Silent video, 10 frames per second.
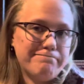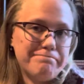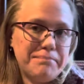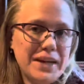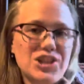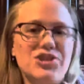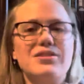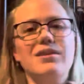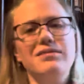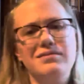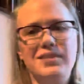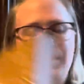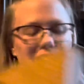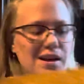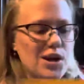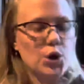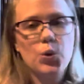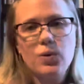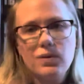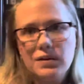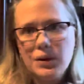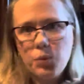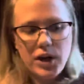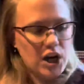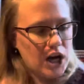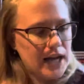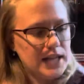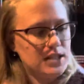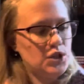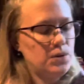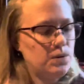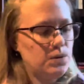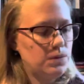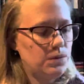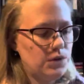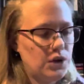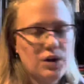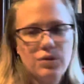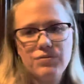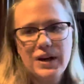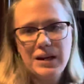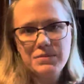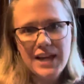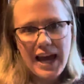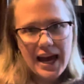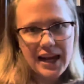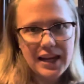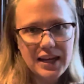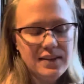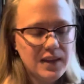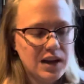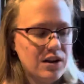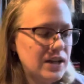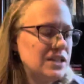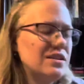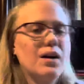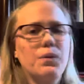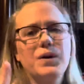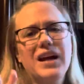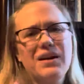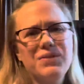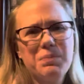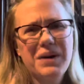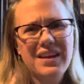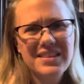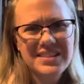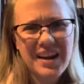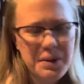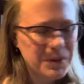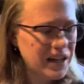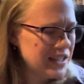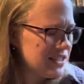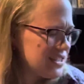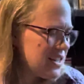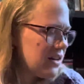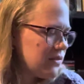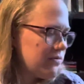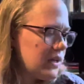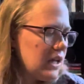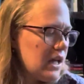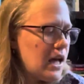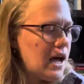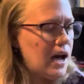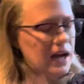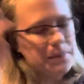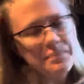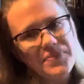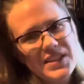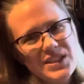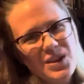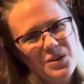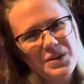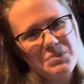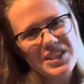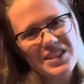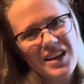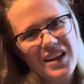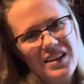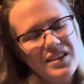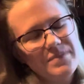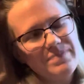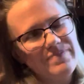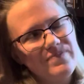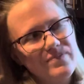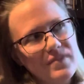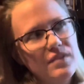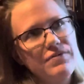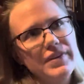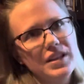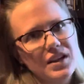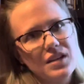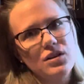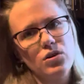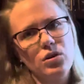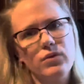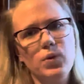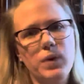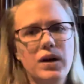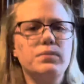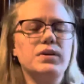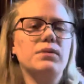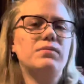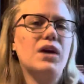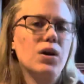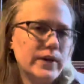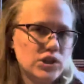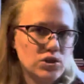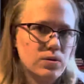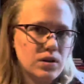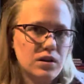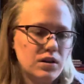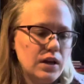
pictures on Google and whatnot to, you know, for him to add in there. I did not want to have to buy the timeline stuff. So I'm just kind of feeling a little overwhelmed. I'm not quite sure.